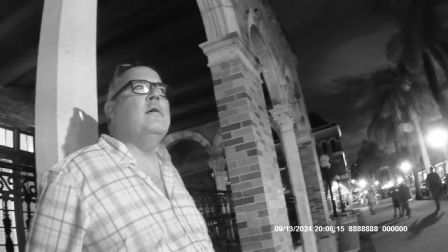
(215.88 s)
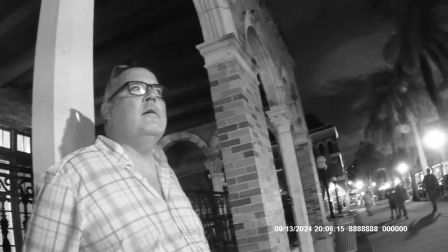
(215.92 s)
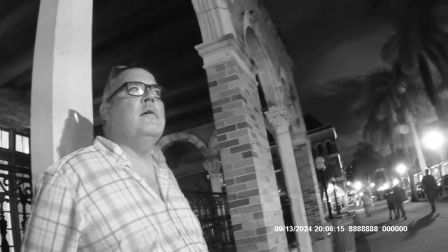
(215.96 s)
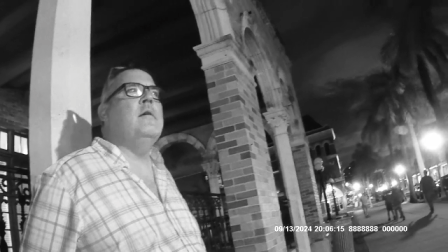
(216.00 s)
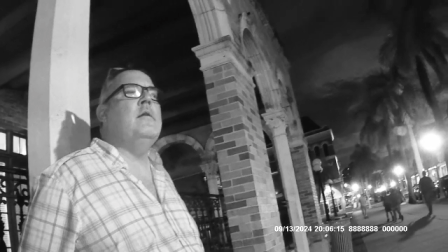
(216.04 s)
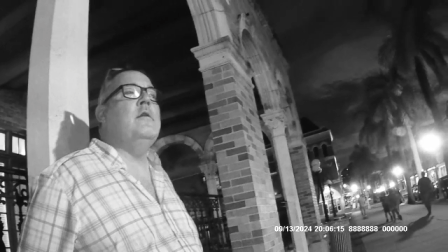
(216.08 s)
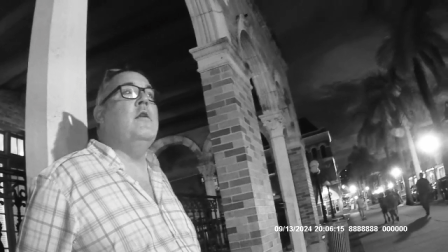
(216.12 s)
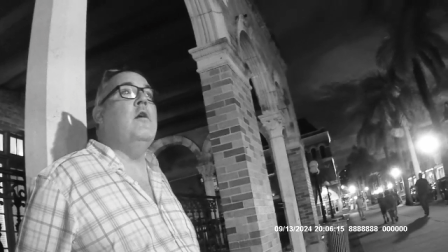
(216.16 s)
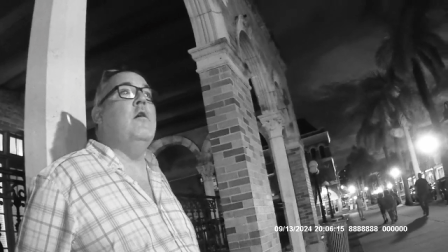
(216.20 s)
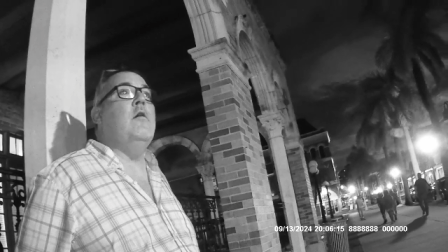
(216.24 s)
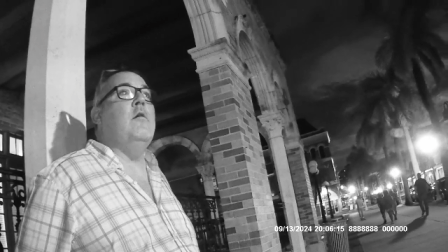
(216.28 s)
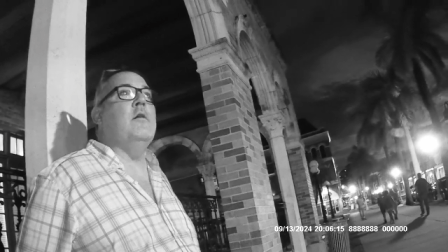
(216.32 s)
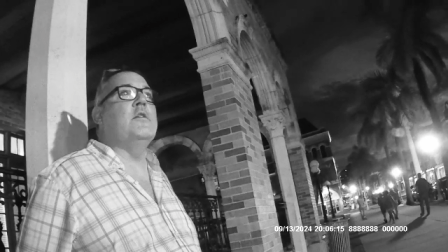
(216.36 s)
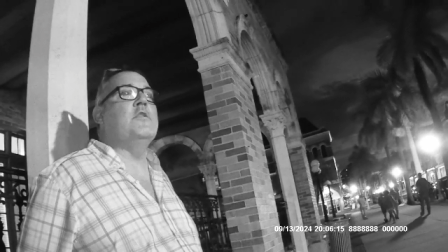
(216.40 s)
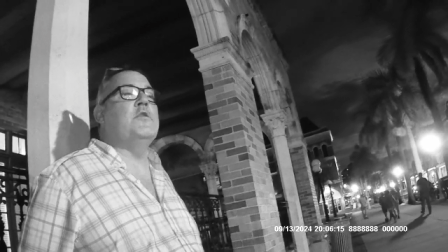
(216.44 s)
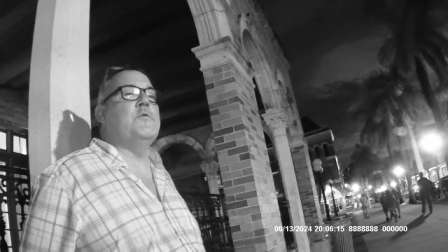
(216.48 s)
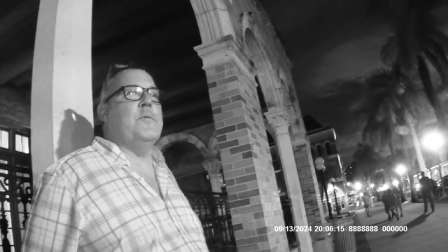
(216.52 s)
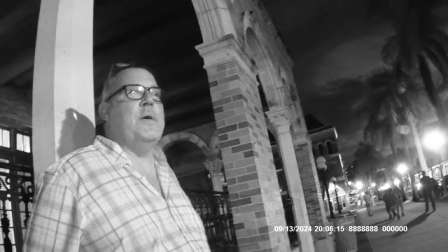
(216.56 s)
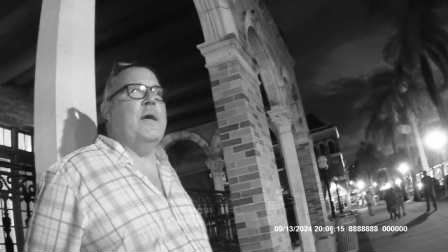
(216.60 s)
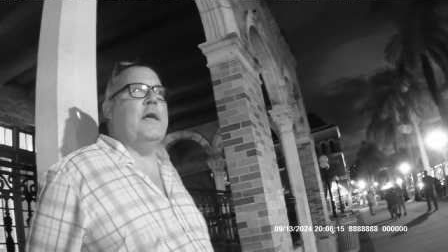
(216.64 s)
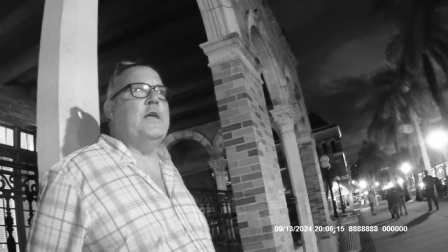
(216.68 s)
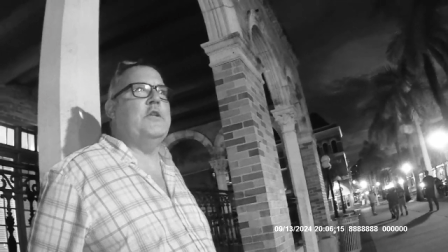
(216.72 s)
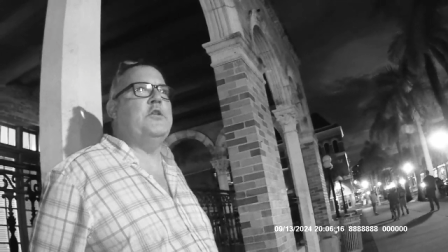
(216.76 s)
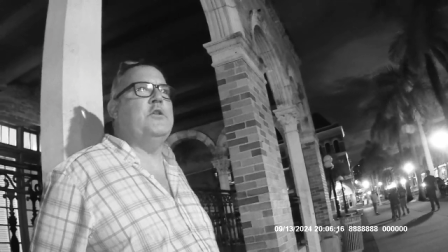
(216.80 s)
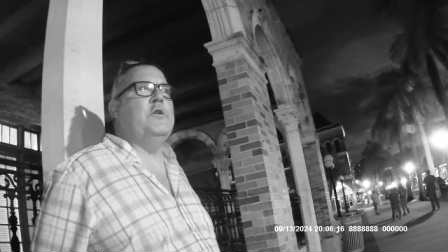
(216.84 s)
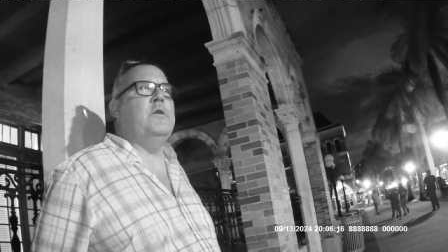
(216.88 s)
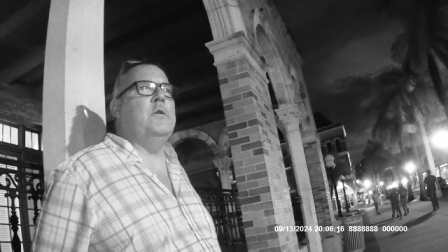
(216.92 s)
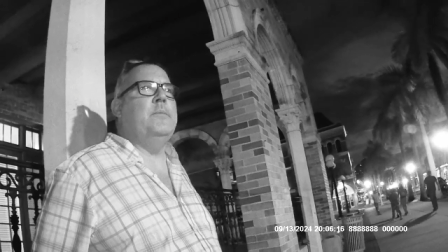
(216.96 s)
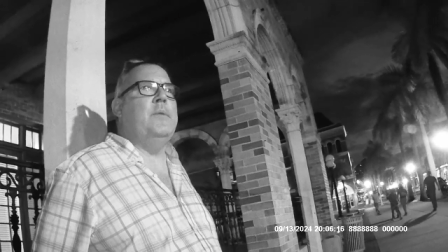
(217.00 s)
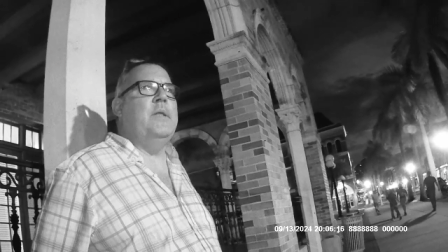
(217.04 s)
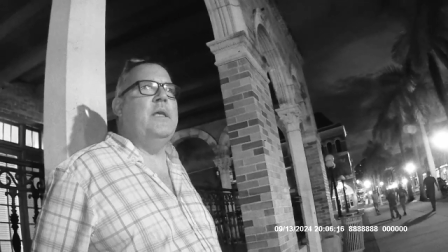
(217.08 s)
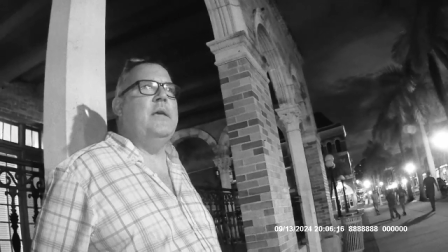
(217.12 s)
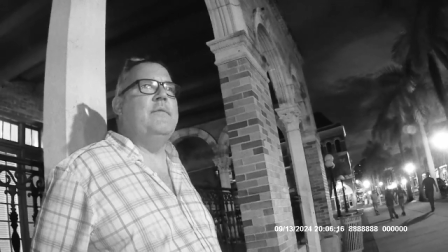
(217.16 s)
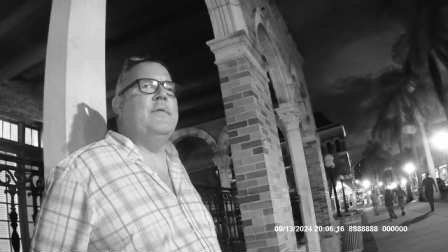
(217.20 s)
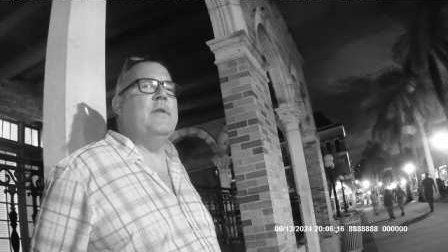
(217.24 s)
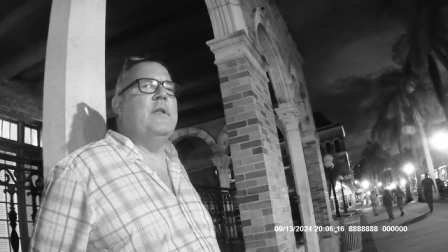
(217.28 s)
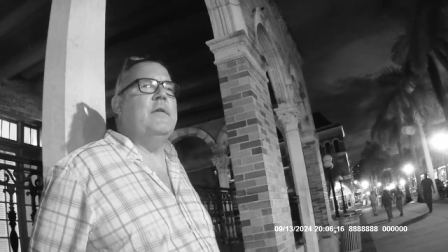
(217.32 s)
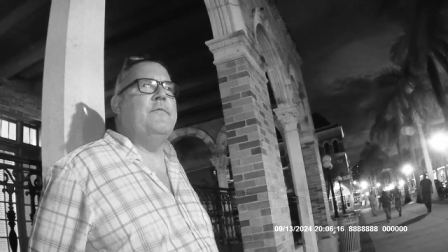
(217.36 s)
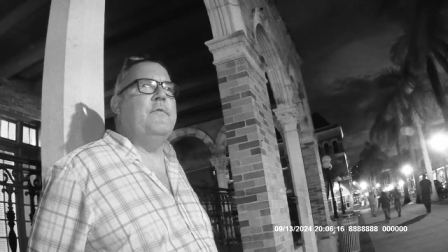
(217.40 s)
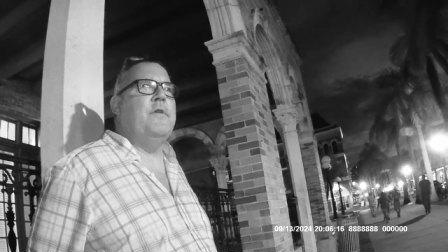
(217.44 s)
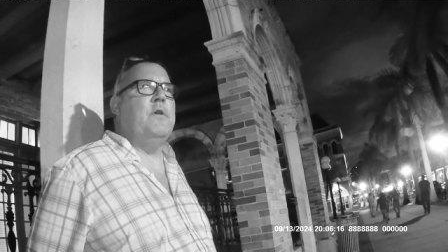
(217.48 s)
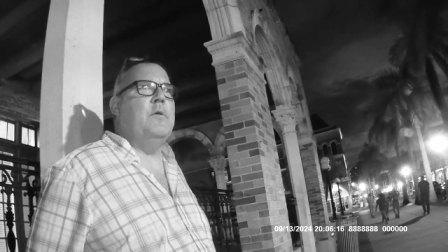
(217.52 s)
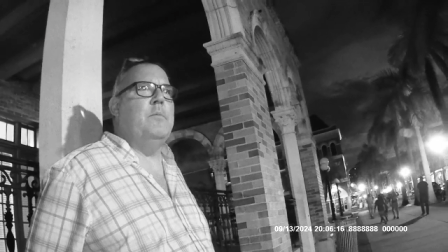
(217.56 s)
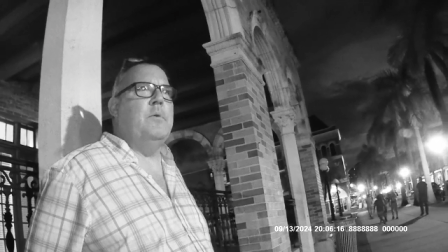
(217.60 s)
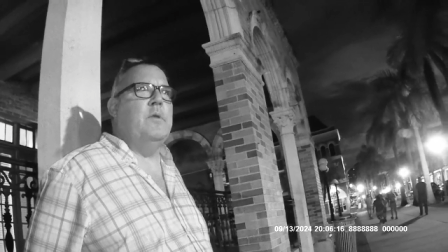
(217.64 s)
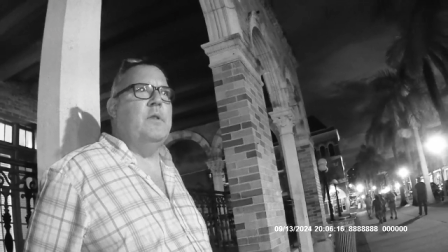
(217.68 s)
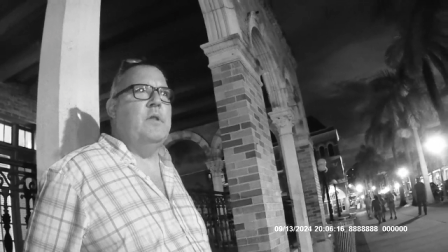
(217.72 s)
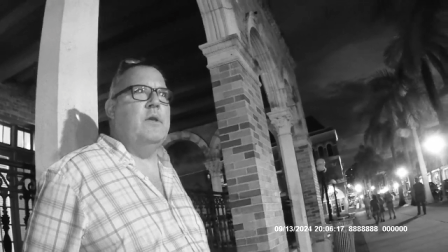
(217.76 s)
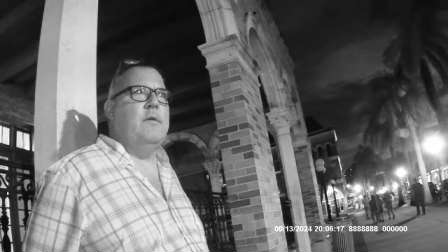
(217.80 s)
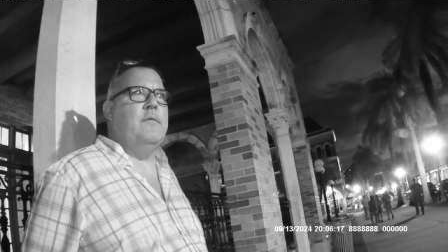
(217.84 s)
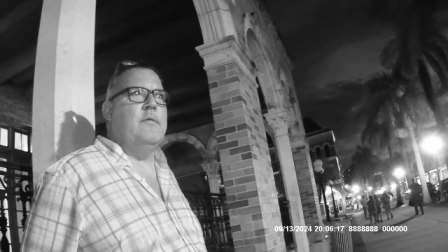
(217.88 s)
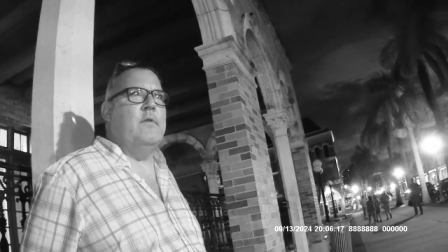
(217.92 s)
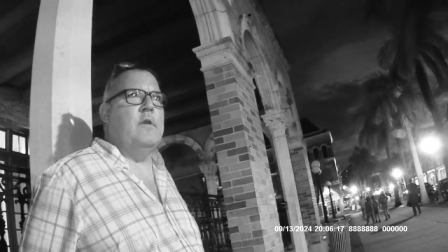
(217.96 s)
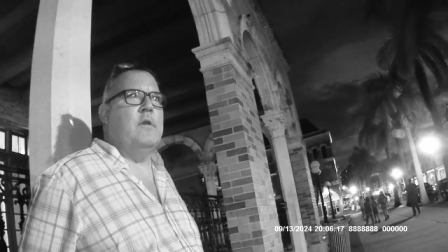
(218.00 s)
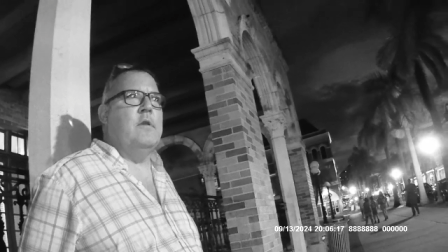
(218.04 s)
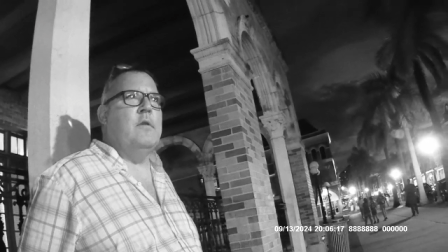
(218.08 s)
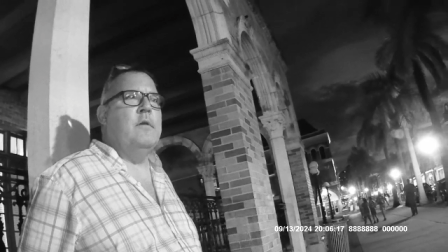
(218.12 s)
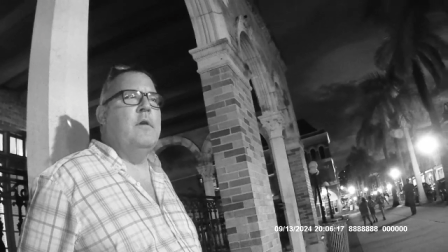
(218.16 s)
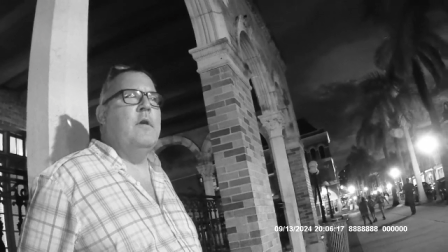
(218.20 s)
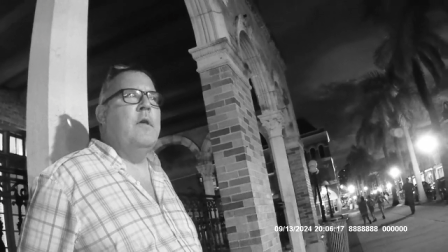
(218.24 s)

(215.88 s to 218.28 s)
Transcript: No, it's rational to believe it if you believe it.